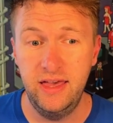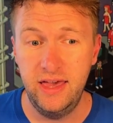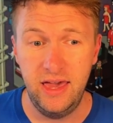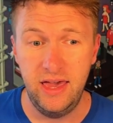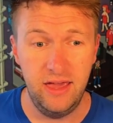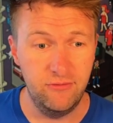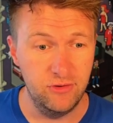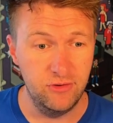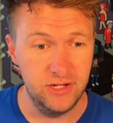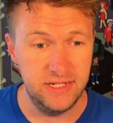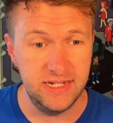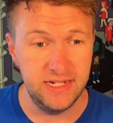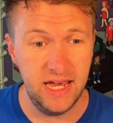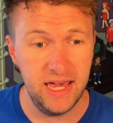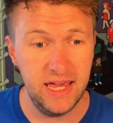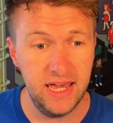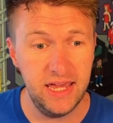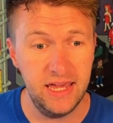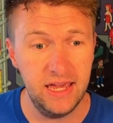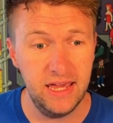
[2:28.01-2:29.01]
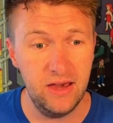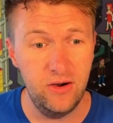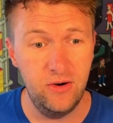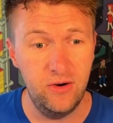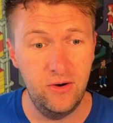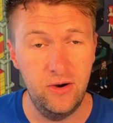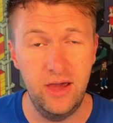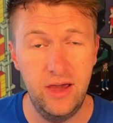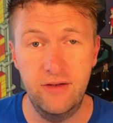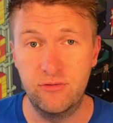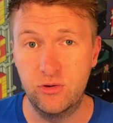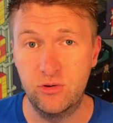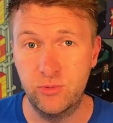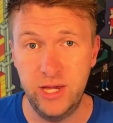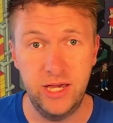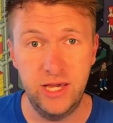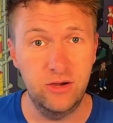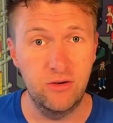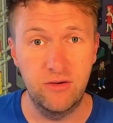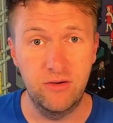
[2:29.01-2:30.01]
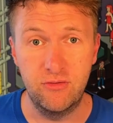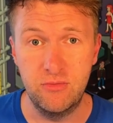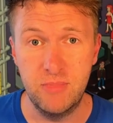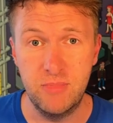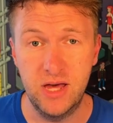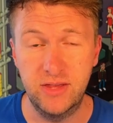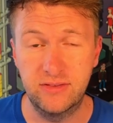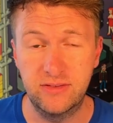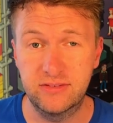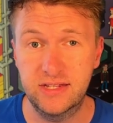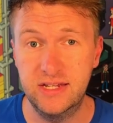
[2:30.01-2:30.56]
every day or every week or every month